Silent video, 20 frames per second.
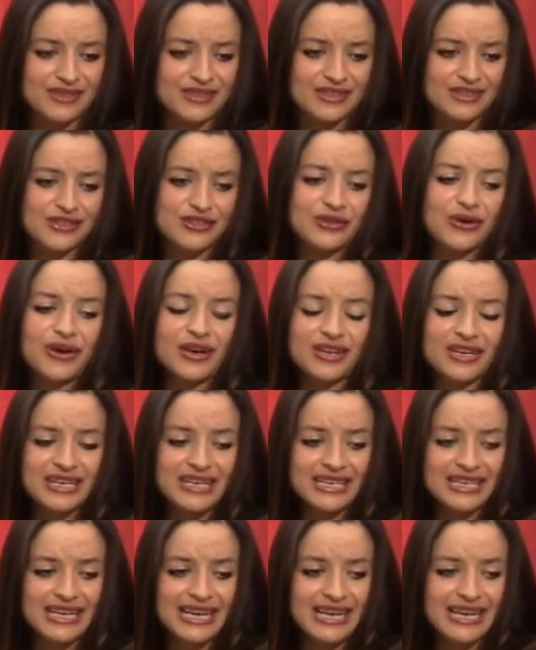
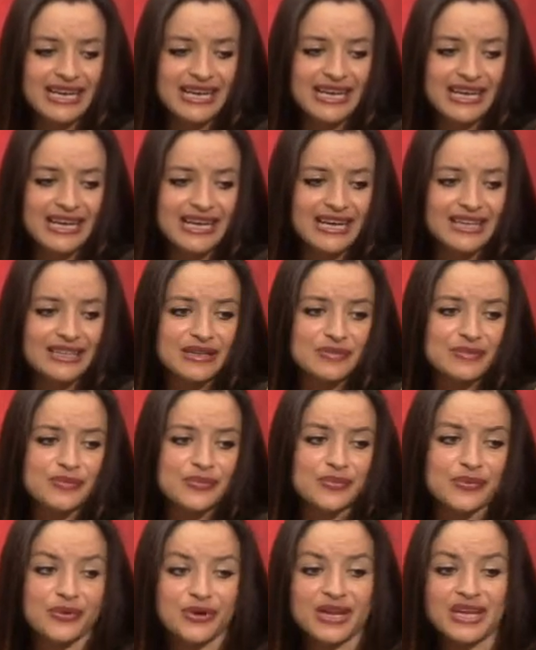darkness, and they
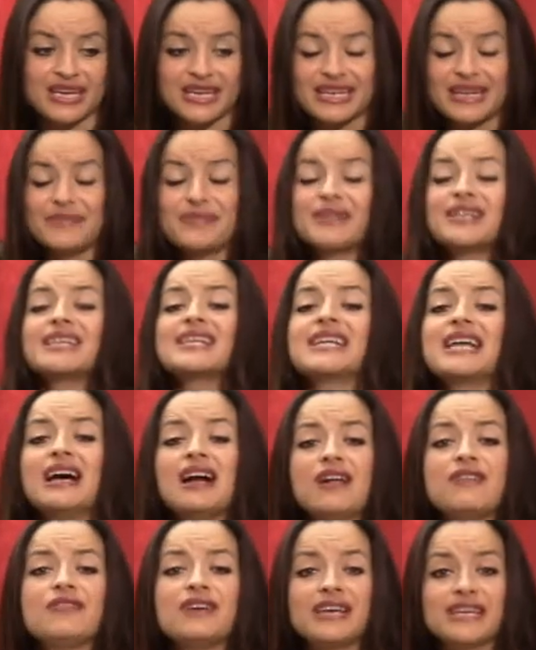embrace
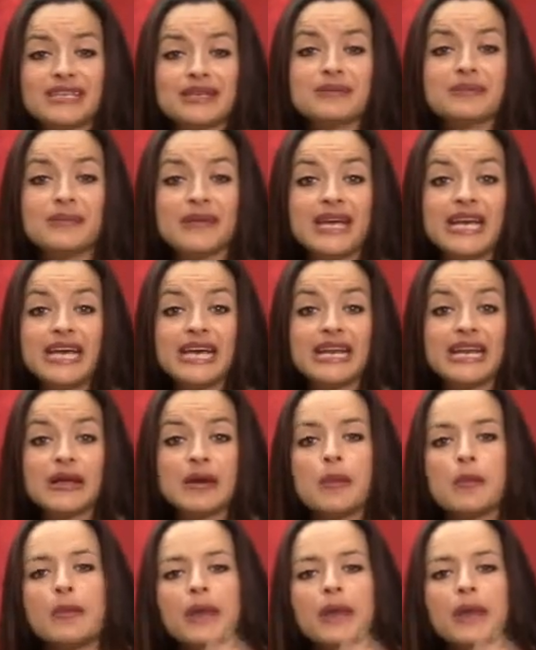themselves as men,